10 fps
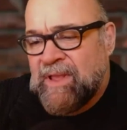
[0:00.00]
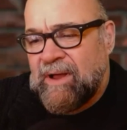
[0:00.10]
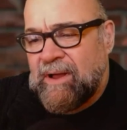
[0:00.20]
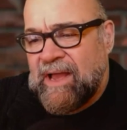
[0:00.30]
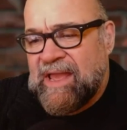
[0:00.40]

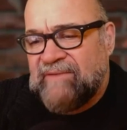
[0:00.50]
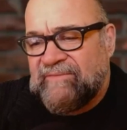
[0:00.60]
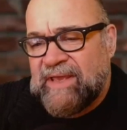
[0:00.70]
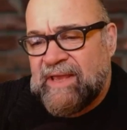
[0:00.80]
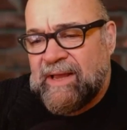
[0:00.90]
I have
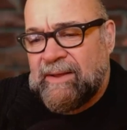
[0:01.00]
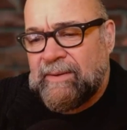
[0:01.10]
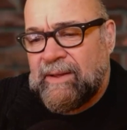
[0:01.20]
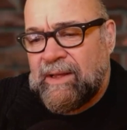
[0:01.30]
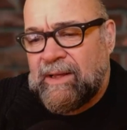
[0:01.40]
a
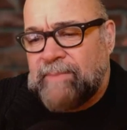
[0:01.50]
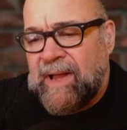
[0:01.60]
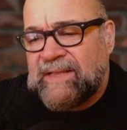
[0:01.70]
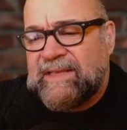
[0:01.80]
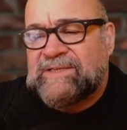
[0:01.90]

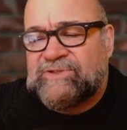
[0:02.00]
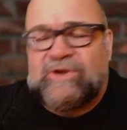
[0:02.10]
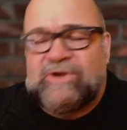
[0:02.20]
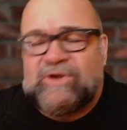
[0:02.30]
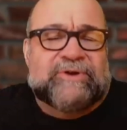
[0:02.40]
podcast on
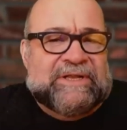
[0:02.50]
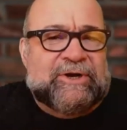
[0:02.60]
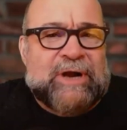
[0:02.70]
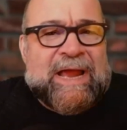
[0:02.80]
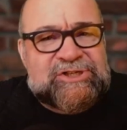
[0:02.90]
there called
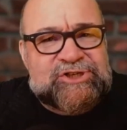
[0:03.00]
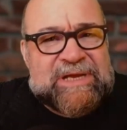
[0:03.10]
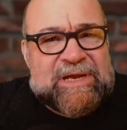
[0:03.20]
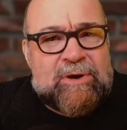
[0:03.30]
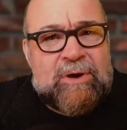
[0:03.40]
Interaction
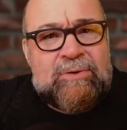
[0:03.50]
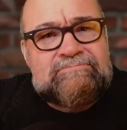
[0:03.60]
Hero.